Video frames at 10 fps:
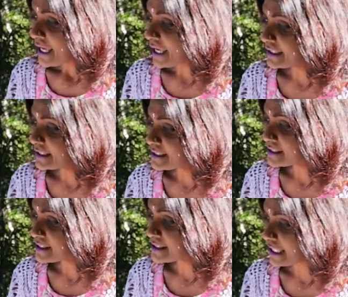and it is
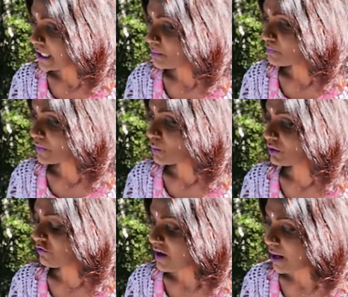the same
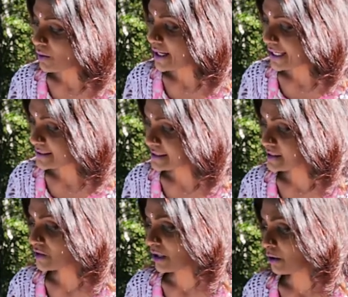with flower
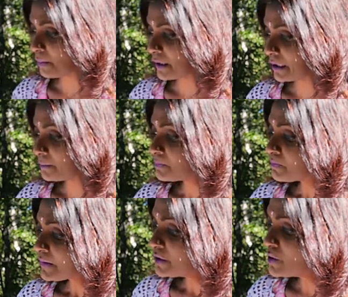essence therapy.
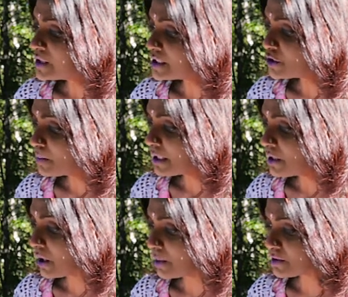Using too
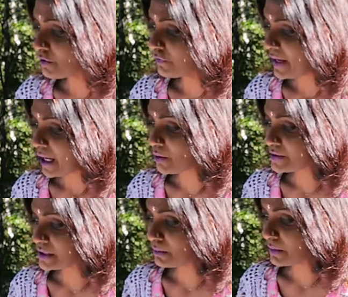many herbs or
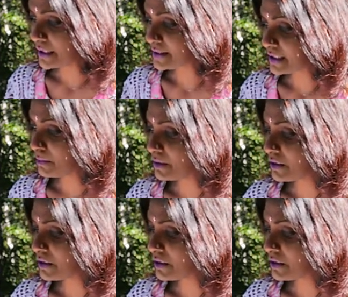flowers in a mix can be